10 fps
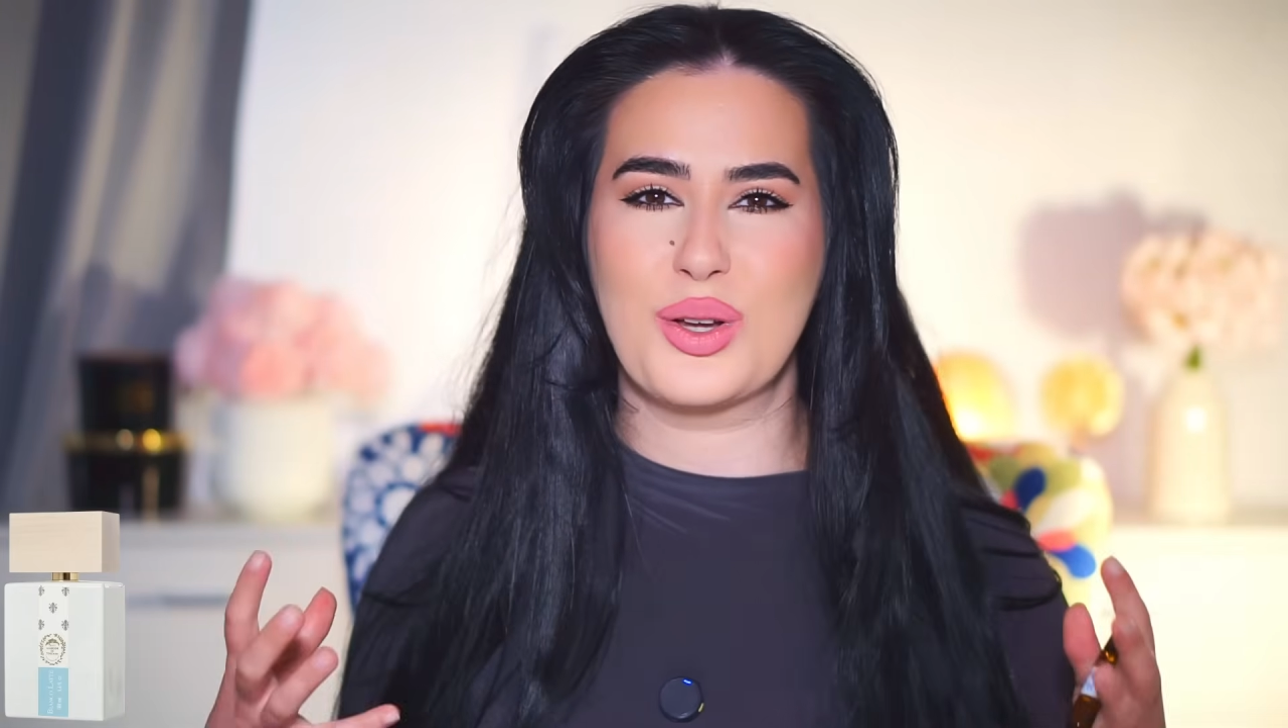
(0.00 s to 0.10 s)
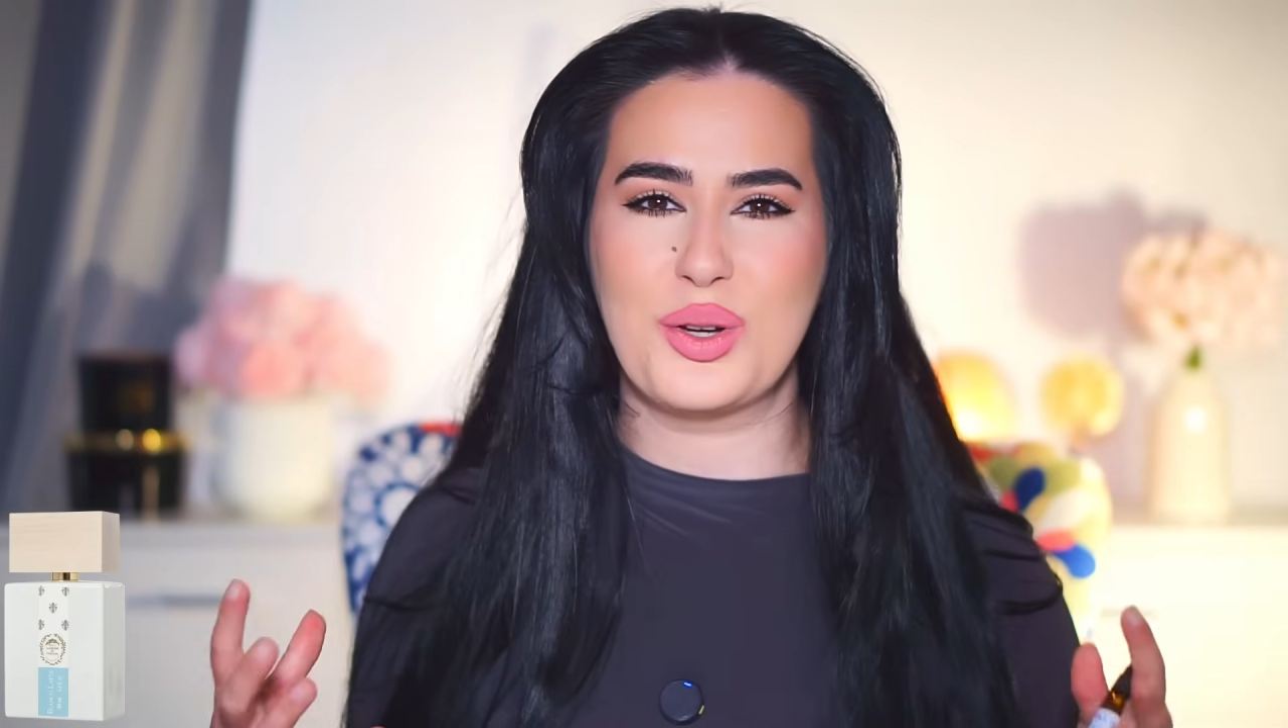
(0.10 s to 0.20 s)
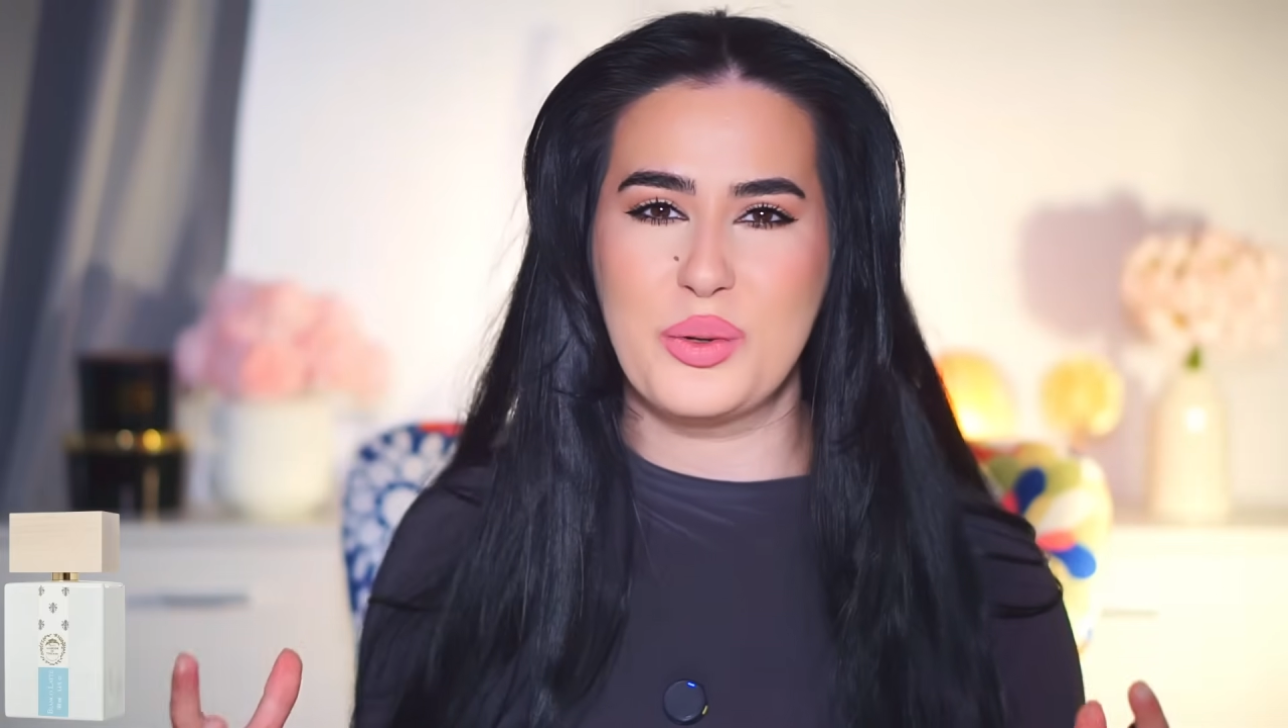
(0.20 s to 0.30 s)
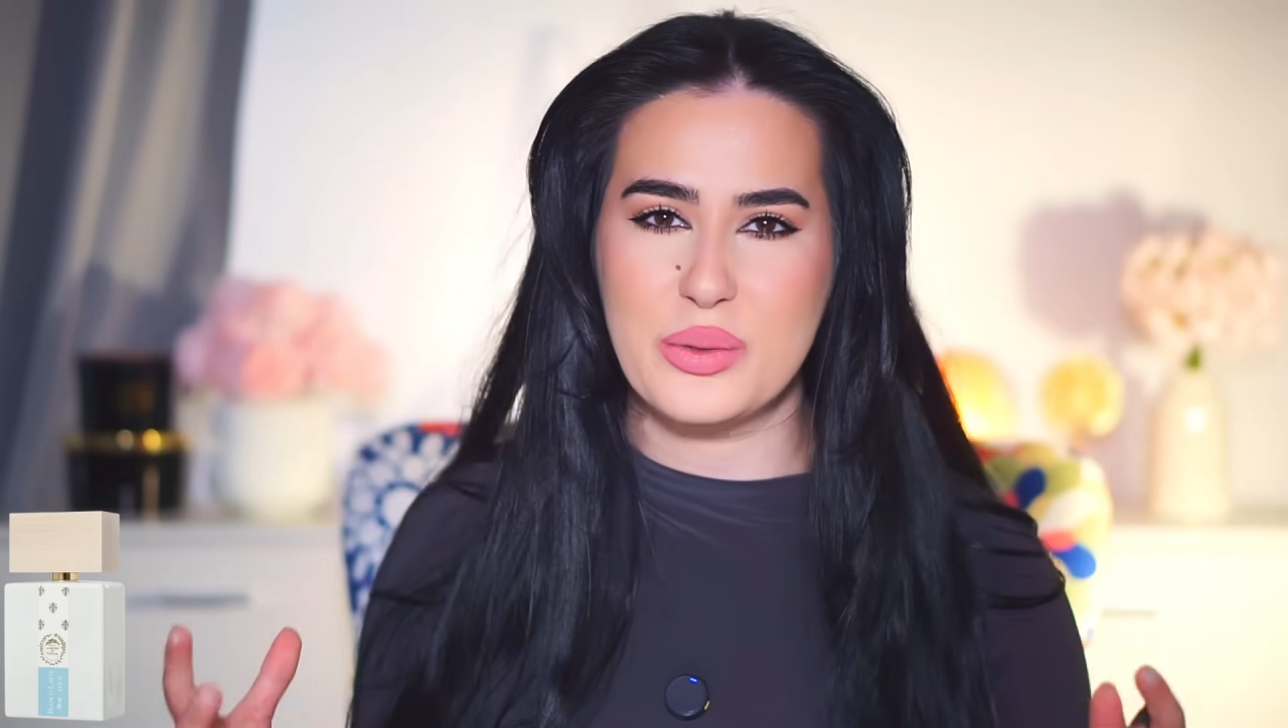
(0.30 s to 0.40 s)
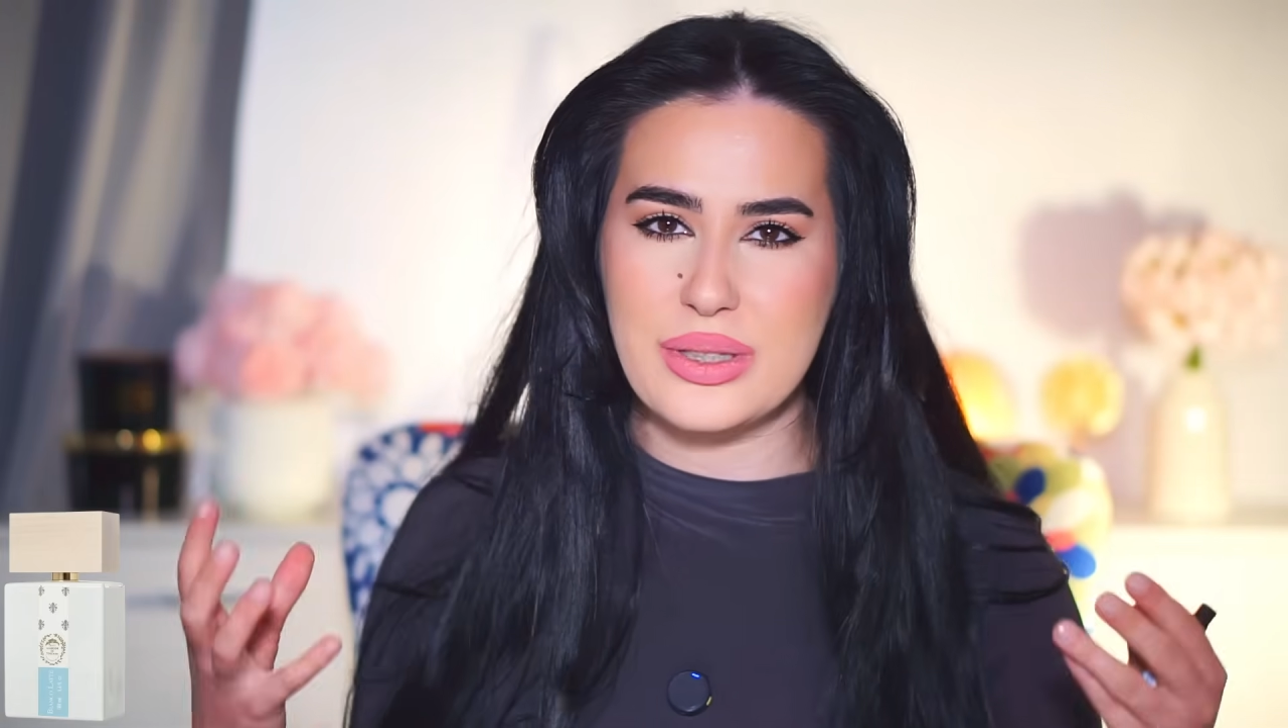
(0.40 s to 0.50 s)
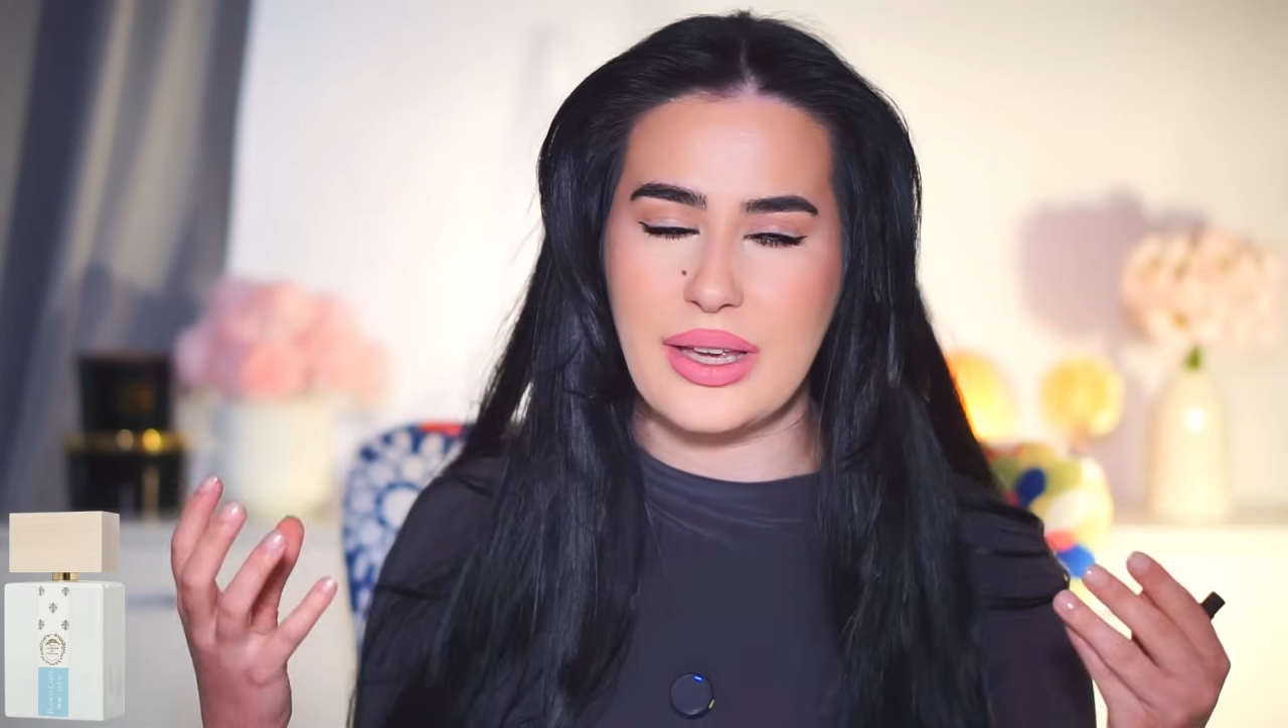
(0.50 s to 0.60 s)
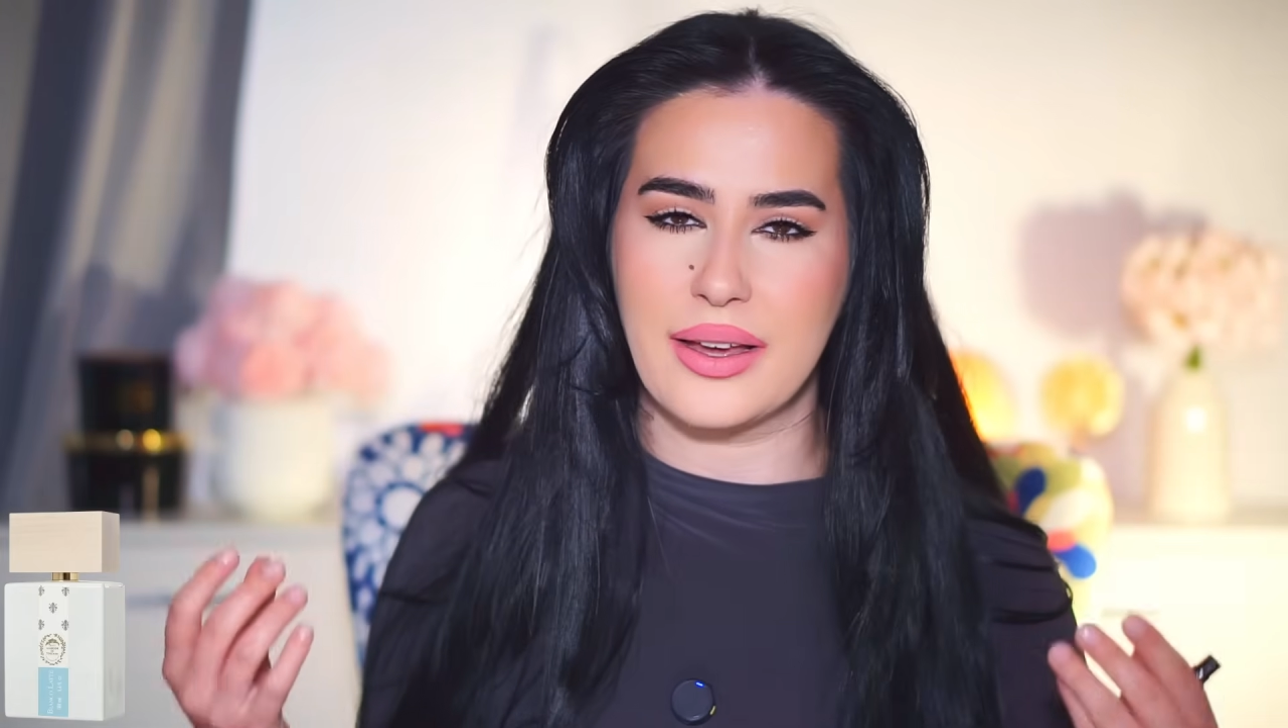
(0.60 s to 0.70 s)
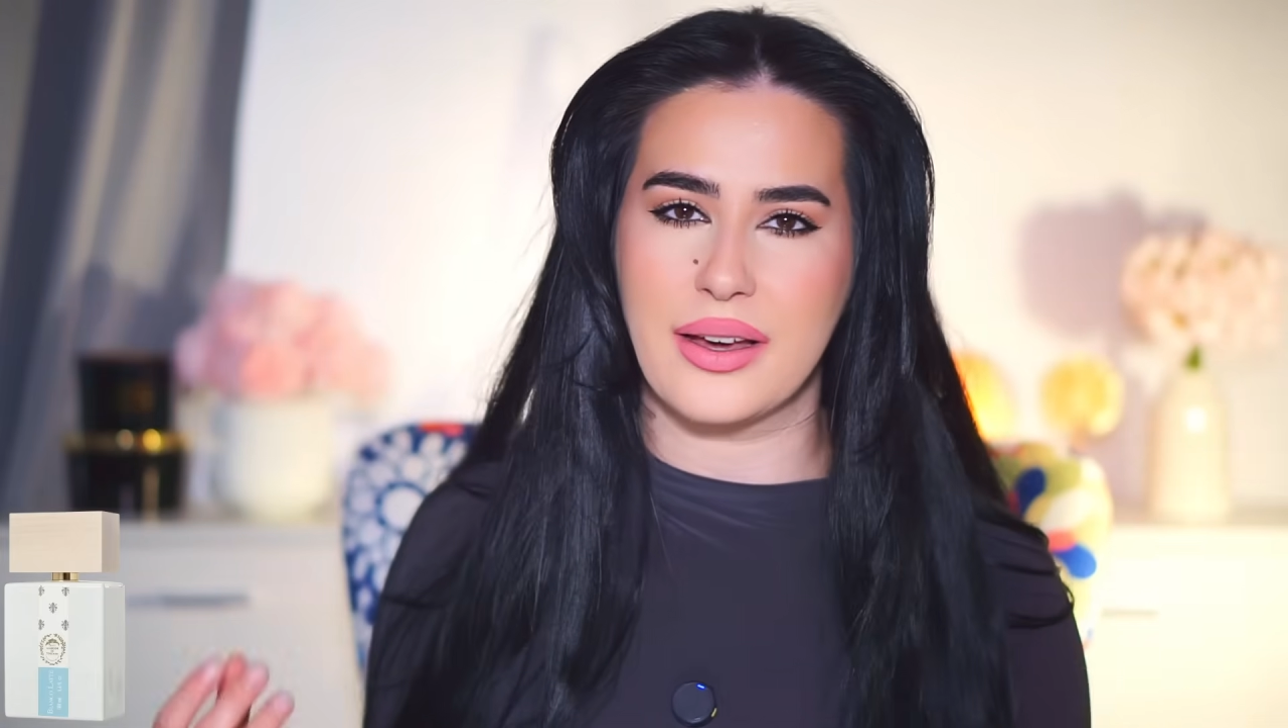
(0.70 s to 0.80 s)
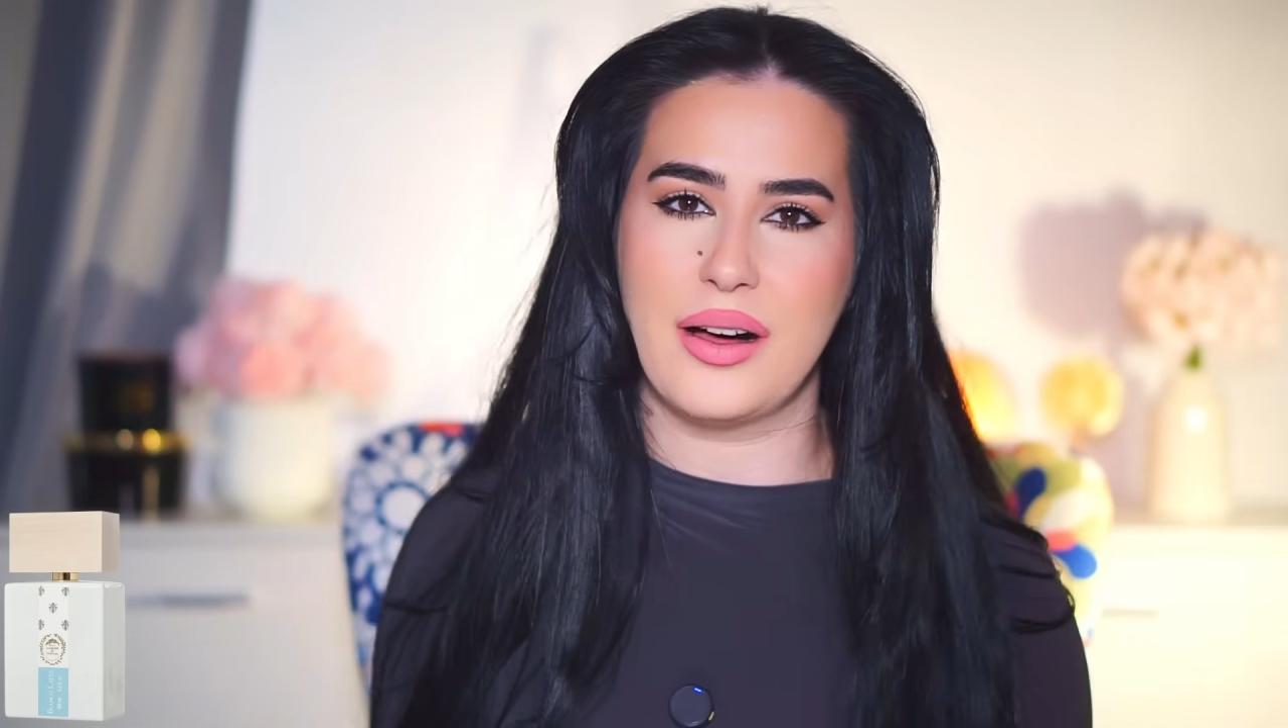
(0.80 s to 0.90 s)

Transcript: cozy and